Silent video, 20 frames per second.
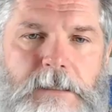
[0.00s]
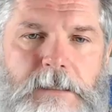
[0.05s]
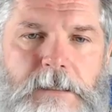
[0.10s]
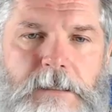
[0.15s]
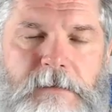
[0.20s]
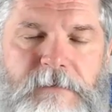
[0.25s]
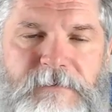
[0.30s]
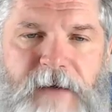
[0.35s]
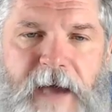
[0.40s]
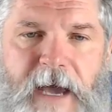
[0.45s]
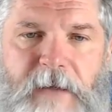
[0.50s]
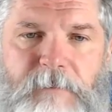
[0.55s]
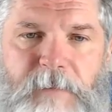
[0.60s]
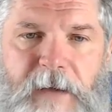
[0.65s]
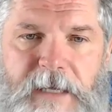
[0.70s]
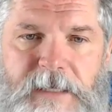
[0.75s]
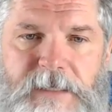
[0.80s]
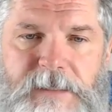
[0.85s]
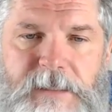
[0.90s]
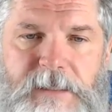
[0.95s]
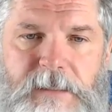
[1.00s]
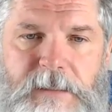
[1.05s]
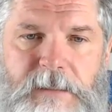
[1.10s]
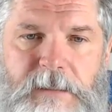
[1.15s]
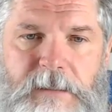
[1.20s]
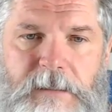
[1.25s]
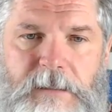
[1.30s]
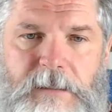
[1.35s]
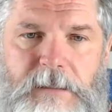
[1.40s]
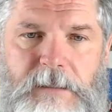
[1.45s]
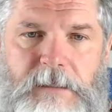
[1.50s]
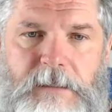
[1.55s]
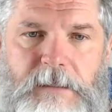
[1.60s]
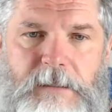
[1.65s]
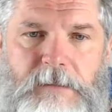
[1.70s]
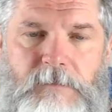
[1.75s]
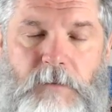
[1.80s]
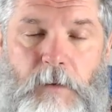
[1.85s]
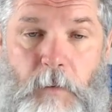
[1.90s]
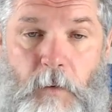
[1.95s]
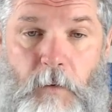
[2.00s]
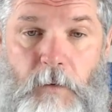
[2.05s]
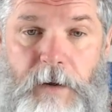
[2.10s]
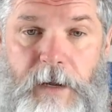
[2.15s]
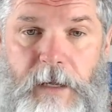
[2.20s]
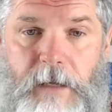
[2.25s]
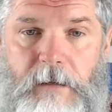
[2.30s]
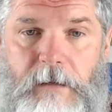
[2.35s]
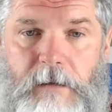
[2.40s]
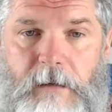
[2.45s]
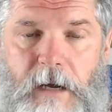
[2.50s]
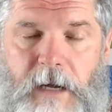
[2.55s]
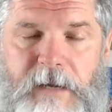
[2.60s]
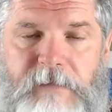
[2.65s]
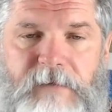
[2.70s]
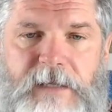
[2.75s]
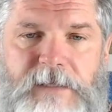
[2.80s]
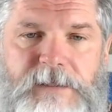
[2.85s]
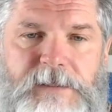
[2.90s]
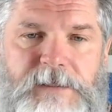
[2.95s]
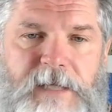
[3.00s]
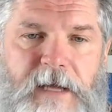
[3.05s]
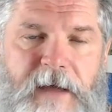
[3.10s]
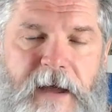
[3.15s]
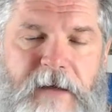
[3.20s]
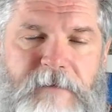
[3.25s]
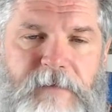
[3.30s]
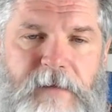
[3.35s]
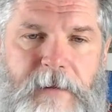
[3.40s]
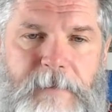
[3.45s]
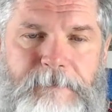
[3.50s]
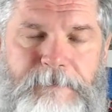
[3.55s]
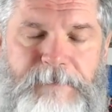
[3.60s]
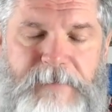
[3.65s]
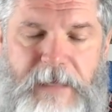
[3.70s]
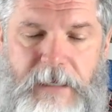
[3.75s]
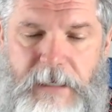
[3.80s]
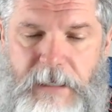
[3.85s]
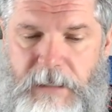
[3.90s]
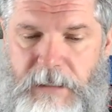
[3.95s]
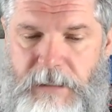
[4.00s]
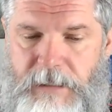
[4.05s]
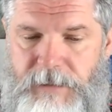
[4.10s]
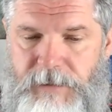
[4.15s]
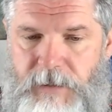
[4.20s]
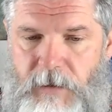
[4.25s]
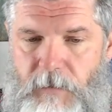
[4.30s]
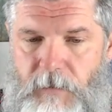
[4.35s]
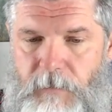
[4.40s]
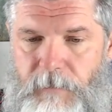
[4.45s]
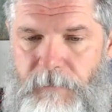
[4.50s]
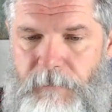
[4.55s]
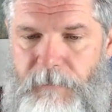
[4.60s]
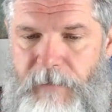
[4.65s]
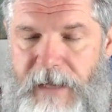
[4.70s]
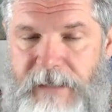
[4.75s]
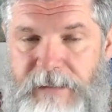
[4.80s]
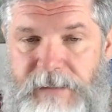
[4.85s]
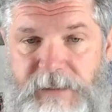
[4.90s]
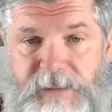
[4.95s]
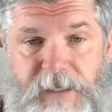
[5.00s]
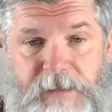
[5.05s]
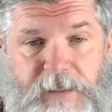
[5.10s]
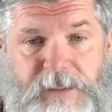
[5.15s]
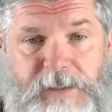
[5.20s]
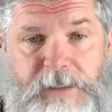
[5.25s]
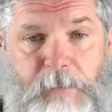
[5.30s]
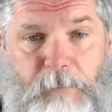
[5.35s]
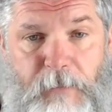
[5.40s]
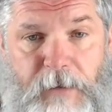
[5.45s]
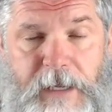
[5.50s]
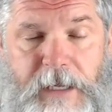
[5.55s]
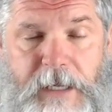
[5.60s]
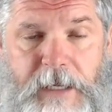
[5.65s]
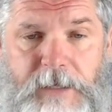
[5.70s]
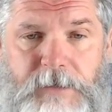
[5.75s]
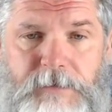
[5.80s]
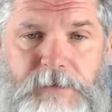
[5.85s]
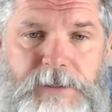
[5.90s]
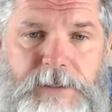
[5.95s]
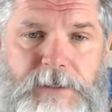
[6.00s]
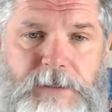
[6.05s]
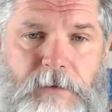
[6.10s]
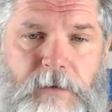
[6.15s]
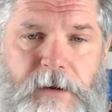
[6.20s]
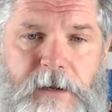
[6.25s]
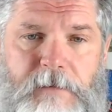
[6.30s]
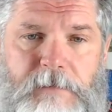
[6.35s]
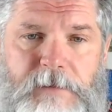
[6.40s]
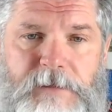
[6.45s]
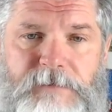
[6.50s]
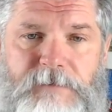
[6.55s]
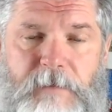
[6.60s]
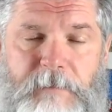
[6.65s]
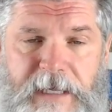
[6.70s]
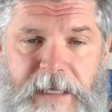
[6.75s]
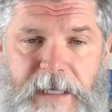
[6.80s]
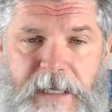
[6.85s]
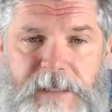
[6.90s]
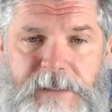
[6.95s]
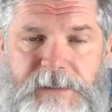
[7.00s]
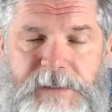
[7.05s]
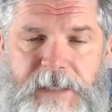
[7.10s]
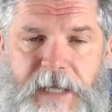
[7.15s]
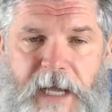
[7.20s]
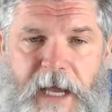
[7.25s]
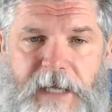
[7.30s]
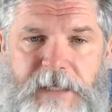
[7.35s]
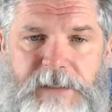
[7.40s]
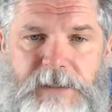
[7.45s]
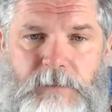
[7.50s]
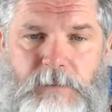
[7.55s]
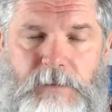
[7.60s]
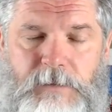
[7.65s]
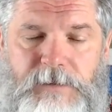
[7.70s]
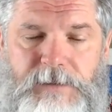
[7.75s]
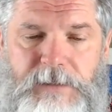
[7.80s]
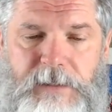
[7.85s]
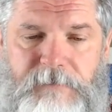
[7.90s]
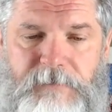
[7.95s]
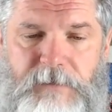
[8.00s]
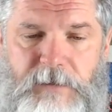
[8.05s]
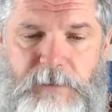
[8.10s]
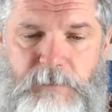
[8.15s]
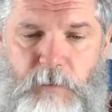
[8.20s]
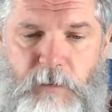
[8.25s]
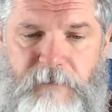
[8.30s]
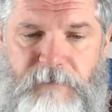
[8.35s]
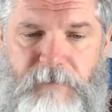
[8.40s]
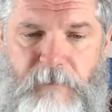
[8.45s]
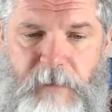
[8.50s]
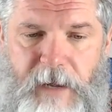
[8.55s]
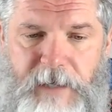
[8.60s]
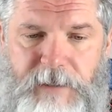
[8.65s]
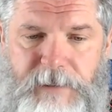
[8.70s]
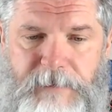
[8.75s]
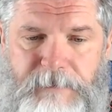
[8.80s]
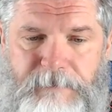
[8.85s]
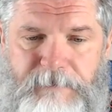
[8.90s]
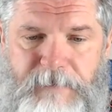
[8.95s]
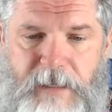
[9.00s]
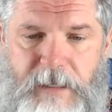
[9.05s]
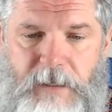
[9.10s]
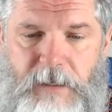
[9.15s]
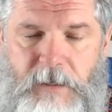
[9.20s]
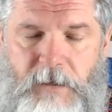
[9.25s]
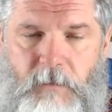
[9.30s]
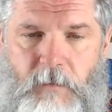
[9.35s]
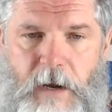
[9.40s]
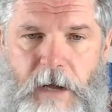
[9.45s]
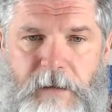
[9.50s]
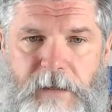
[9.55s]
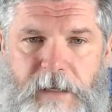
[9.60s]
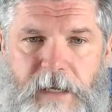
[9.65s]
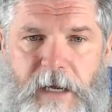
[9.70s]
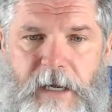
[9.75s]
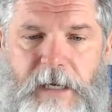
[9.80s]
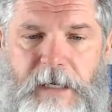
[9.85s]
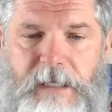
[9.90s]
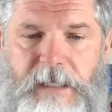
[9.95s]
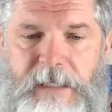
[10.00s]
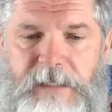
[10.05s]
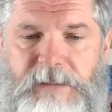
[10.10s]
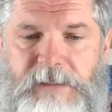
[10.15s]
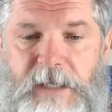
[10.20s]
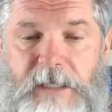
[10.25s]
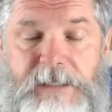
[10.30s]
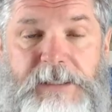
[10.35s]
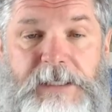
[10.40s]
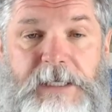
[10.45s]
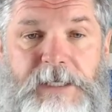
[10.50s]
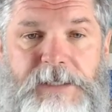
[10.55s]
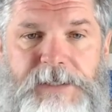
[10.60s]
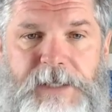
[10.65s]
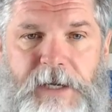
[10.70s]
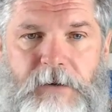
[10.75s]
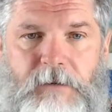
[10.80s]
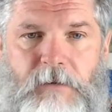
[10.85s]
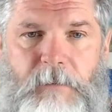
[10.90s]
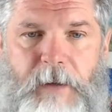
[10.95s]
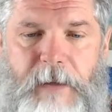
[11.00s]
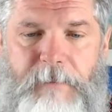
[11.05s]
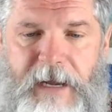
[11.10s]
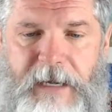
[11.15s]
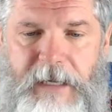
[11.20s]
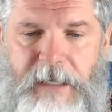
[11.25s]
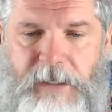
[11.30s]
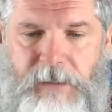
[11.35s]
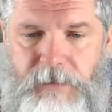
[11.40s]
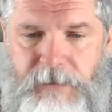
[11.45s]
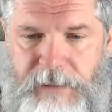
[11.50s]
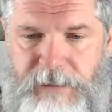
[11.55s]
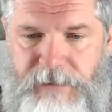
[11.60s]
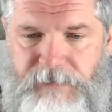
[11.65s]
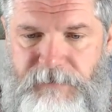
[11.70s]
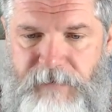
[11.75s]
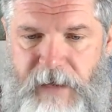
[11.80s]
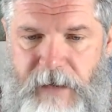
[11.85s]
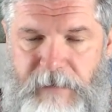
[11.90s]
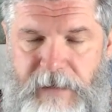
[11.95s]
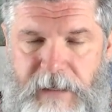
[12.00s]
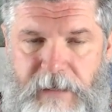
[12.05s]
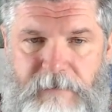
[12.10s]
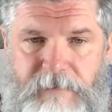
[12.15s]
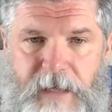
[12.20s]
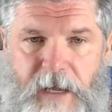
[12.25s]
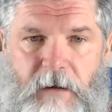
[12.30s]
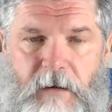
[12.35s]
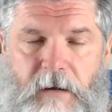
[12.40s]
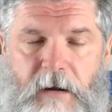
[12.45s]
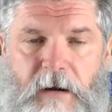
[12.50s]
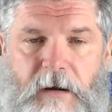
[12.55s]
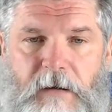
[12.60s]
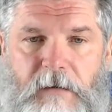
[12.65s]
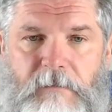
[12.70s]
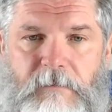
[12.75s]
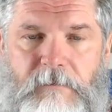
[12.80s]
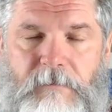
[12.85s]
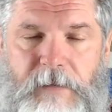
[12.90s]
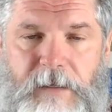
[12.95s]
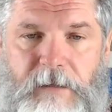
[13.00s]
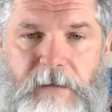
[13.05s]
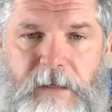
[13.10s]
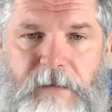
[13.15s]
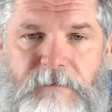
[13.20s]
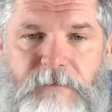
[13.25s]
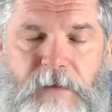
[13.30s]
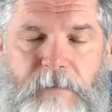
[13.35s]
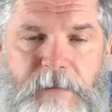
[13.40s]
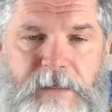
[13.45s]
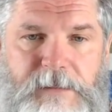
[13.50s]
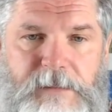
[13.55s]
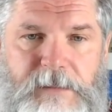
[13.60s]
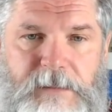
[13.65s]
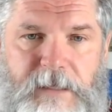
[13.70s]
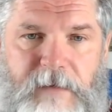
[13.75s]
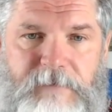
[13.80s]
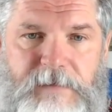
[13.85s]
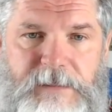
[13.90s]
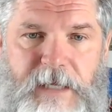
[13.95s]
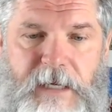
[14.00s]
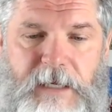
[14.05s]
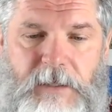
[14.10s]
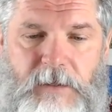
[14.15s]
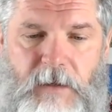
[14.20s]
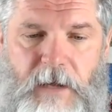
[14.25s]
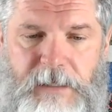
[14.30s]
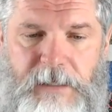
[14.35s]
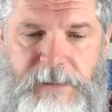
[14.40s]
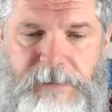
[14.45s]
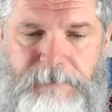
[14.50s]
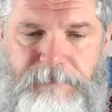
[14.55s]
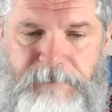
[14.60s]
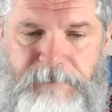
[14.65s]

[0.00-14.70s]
fact-based reporting on events in South Africa. So, as I said, this is a breaking news story. It was from ENCA, so we'll see if there's more information. While he's seen as a hero by many, including his family, they are reeling from his devastating loss.